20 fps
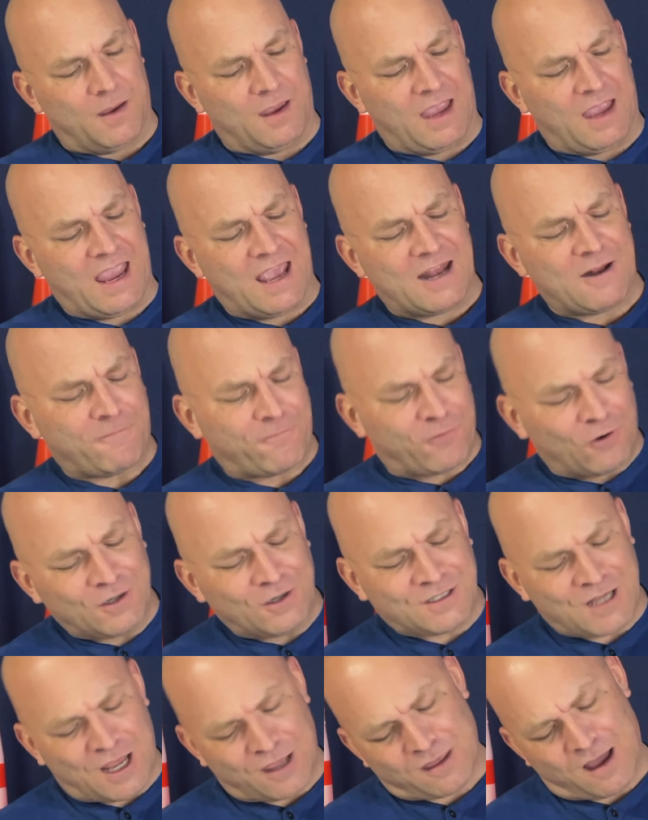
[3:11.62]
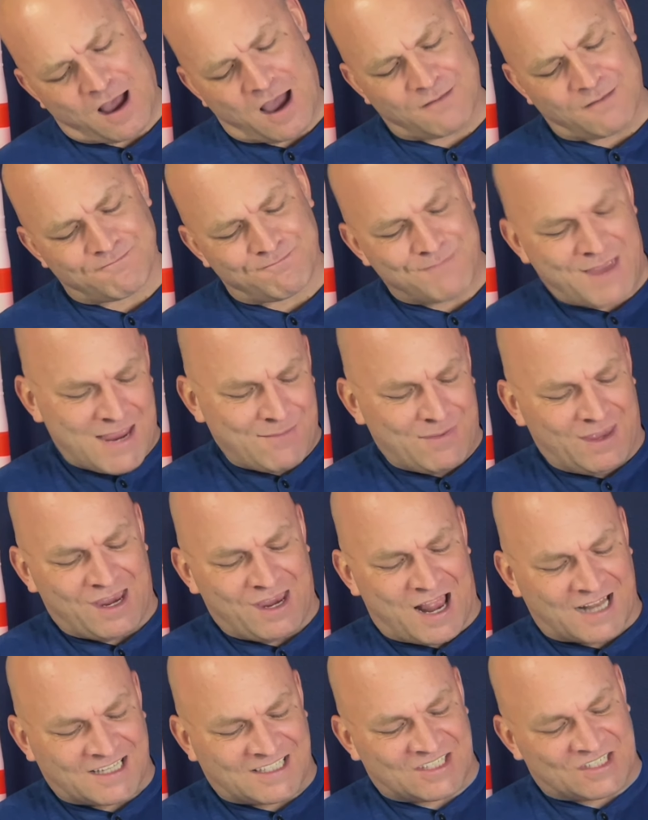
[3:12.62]
And at first I thought maybe it
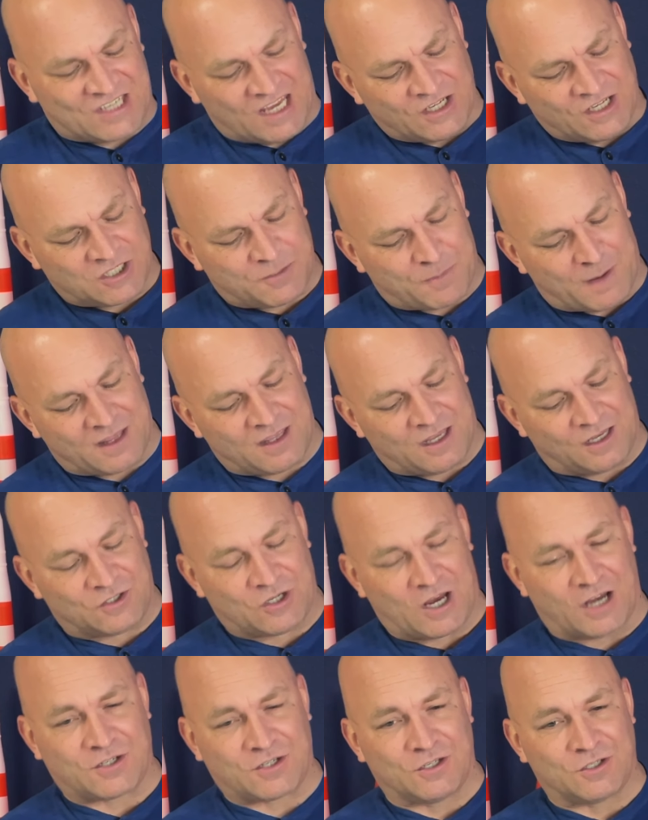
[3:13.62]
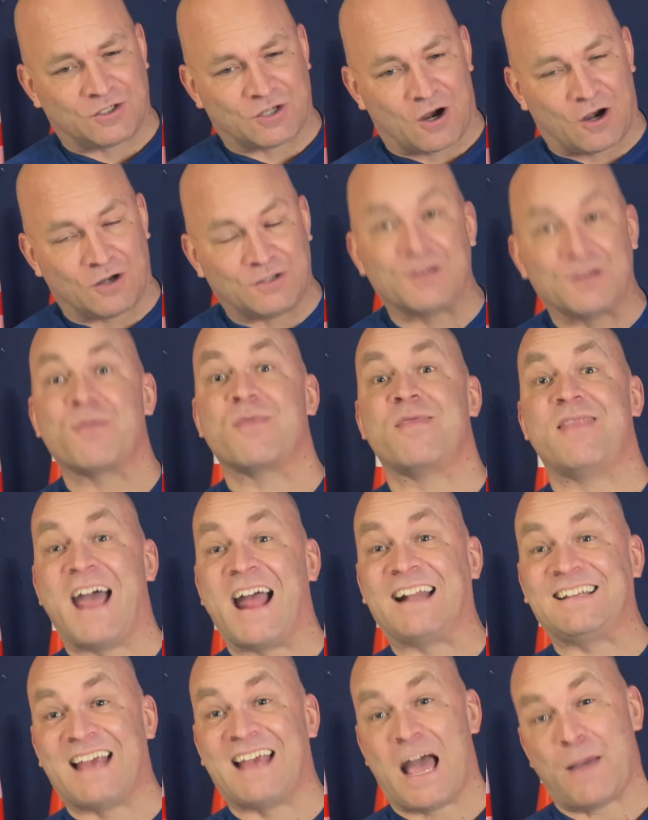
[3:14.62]
got singed by the ejection charge.
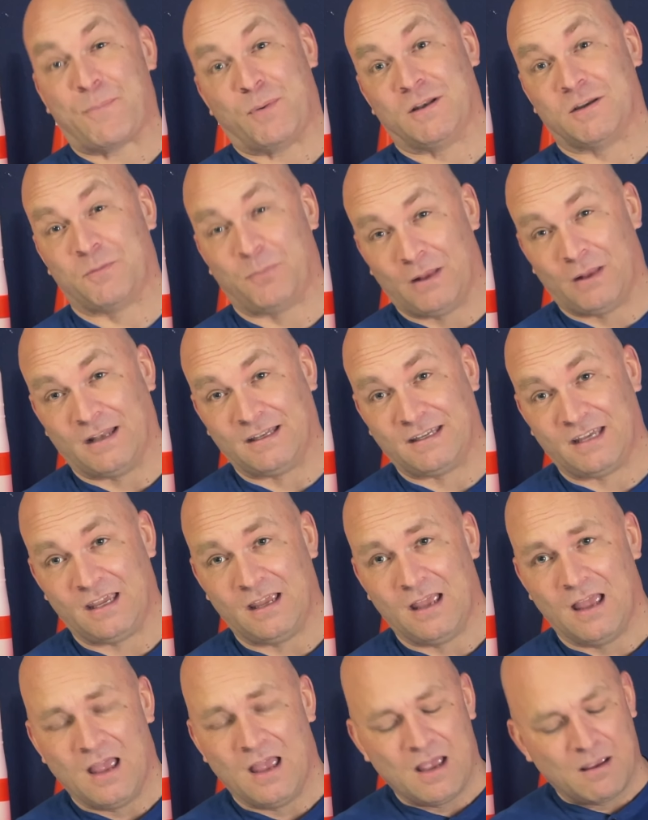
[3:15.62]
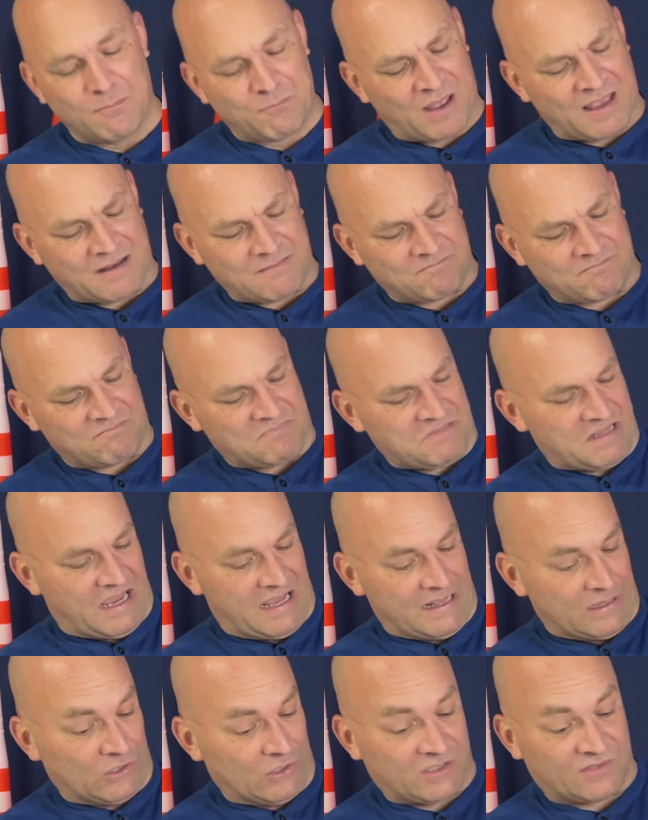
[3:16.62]
That's happened plenty, but
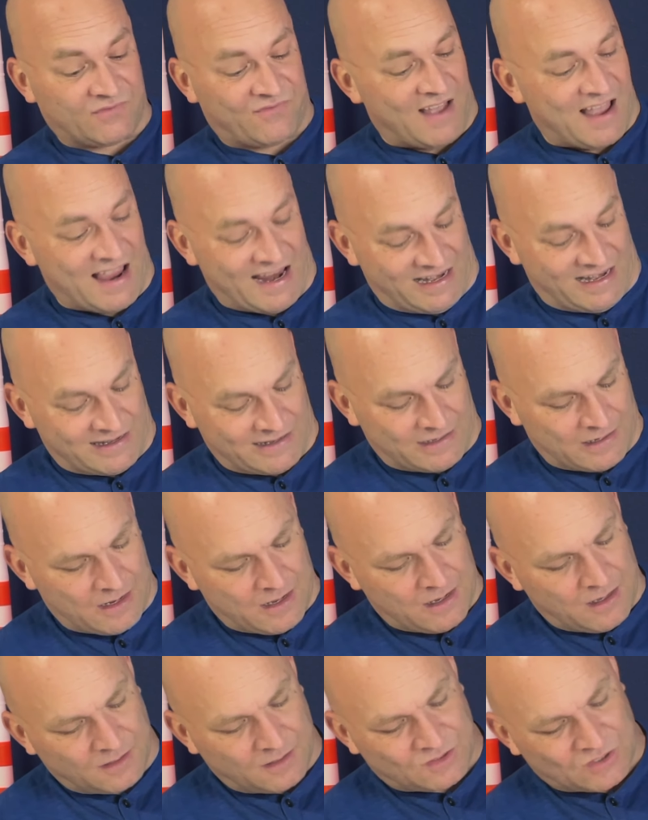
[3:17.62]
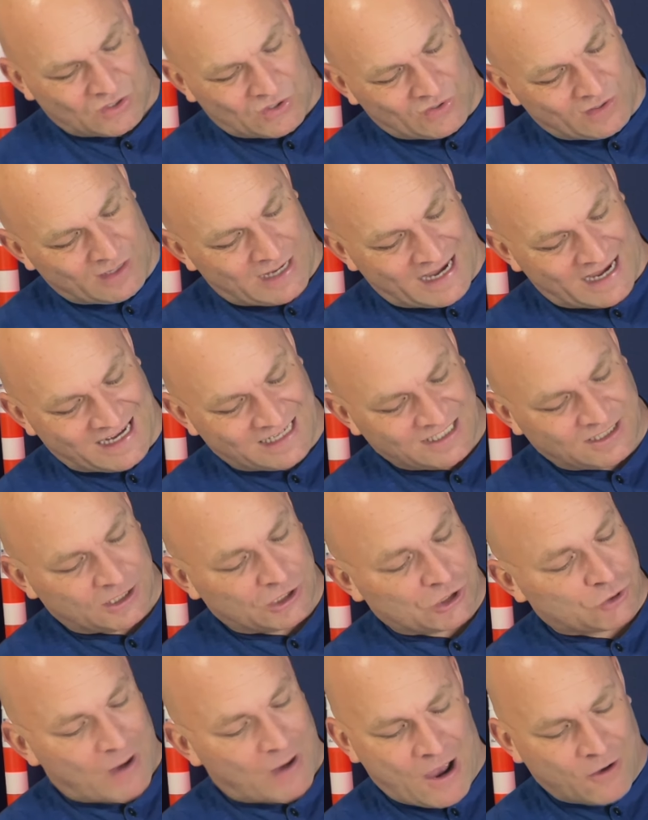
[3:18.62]
it looks fine. So I guess the
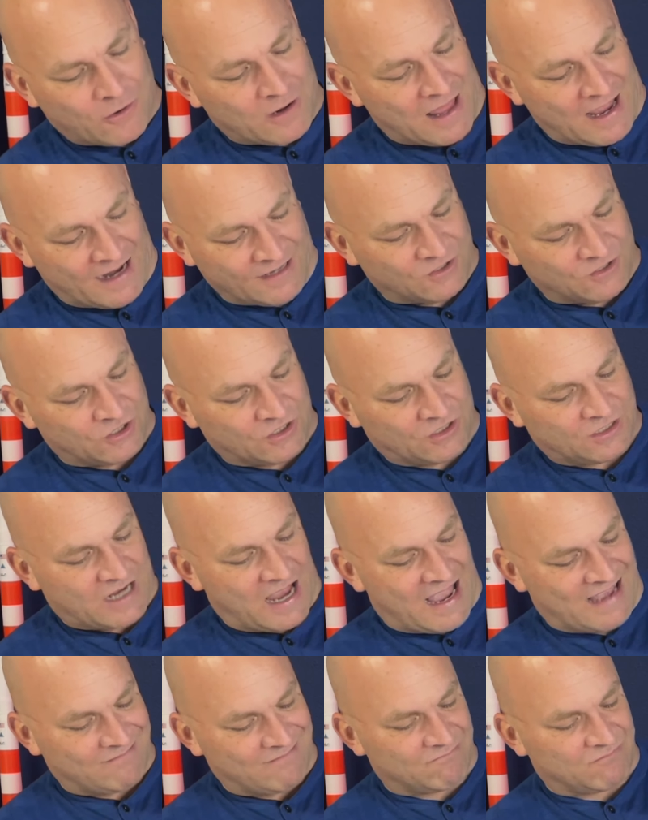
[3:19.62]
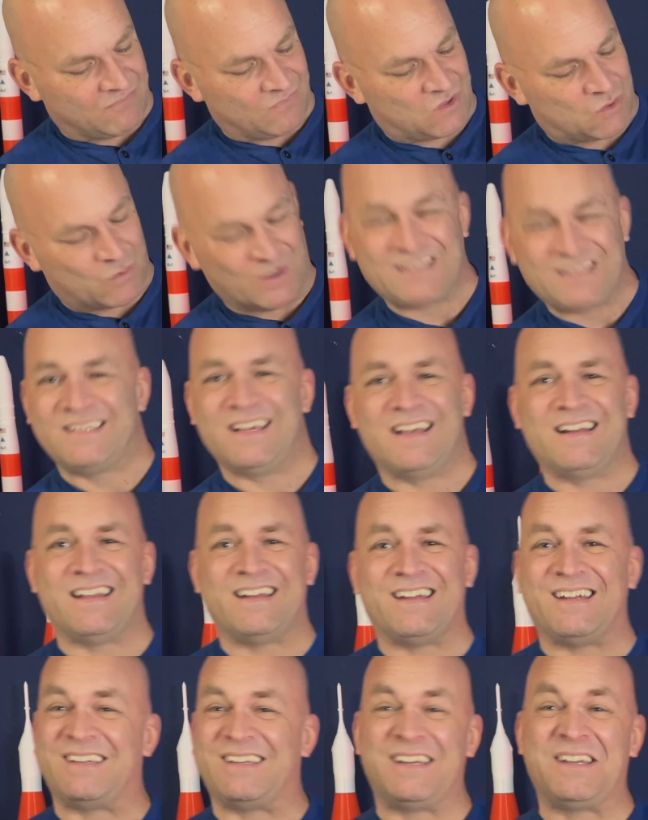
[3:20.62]
shroud lines just got twisted
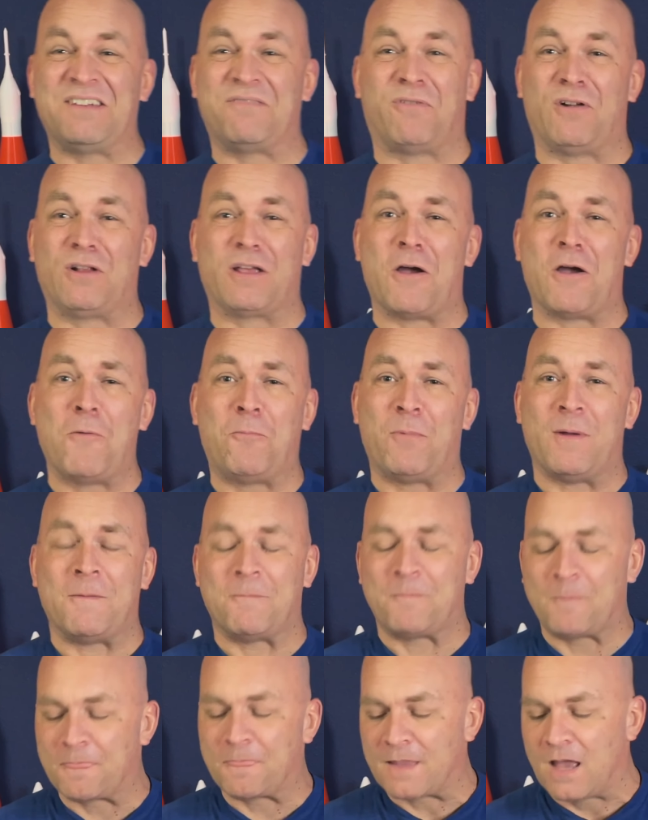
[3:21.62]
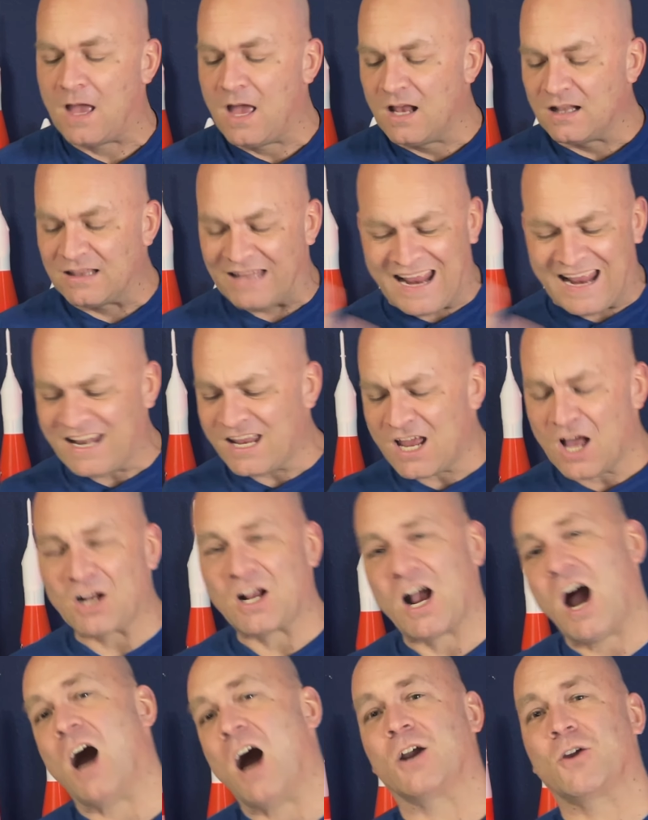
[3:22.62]
and it didn't fully open. Landing on
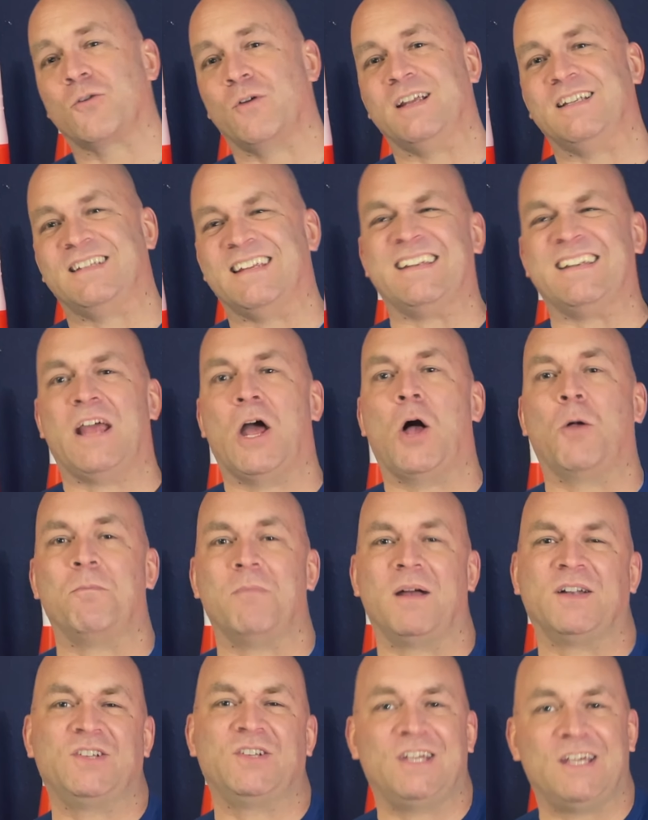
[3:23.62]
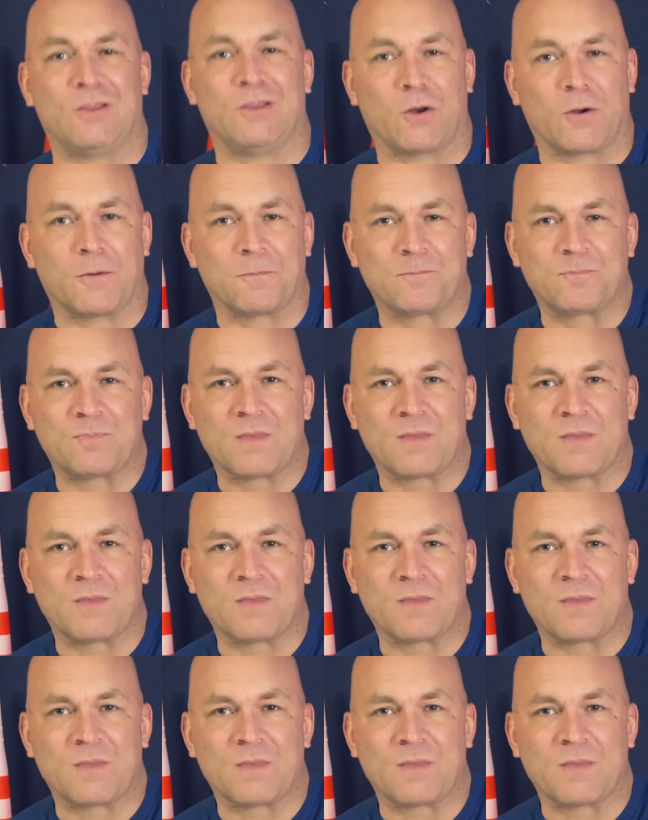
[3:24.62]
concrete didn't help much either.